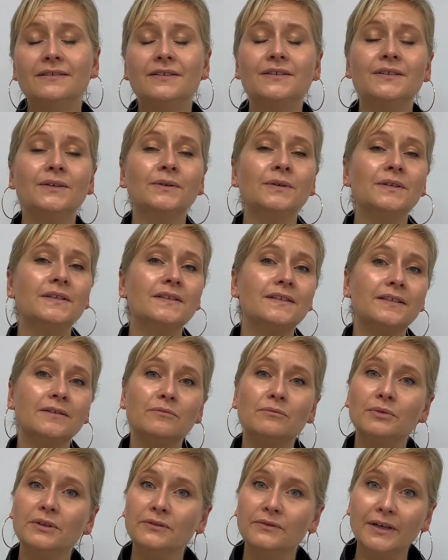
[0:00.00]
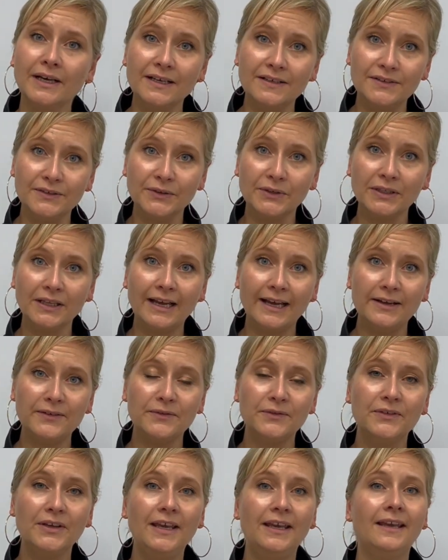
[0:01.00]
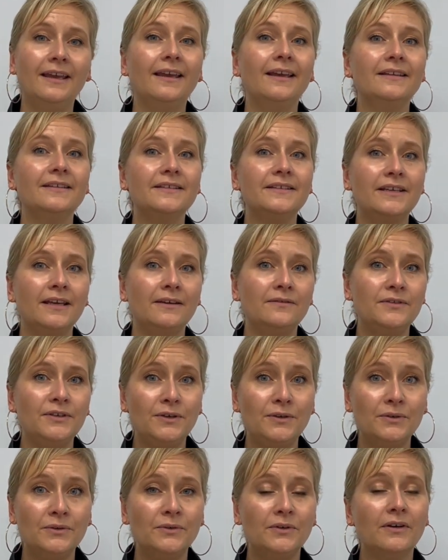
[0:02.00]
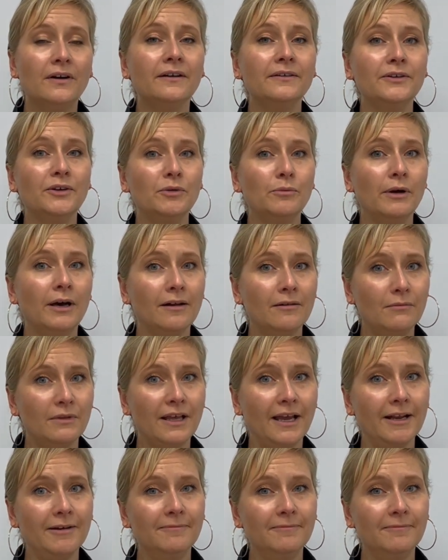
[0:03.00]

so it simplifies your life and saves you on your bottom